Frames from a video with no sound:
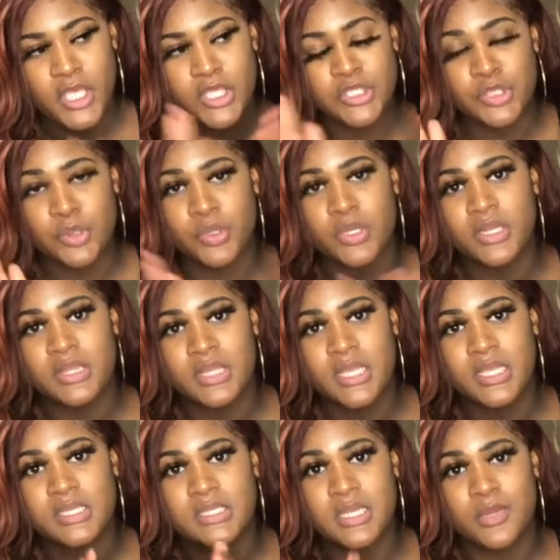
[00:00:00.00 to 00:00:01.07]
So good
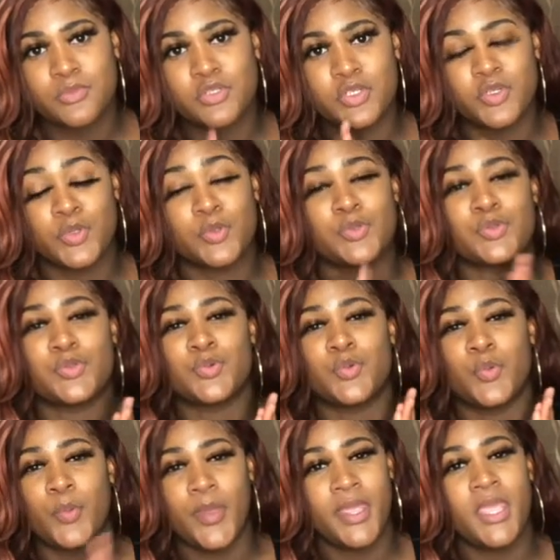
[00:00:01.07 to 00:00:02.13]
things come to those
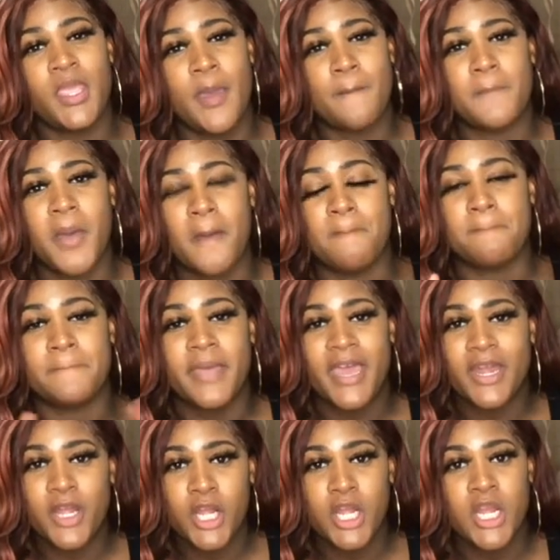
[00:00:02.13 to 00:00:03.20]
who wait, but
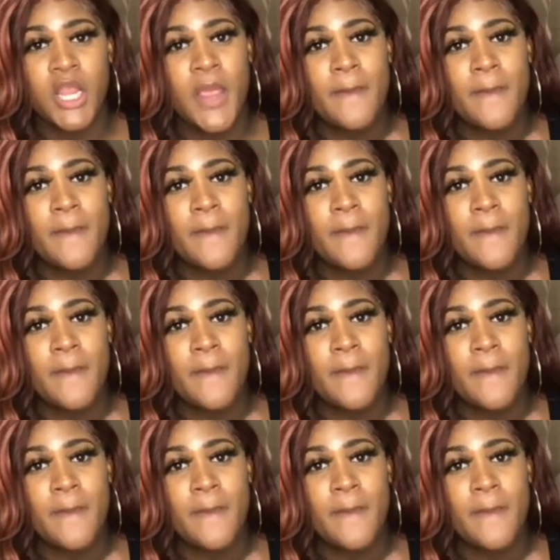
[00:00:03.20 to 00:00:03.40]
better,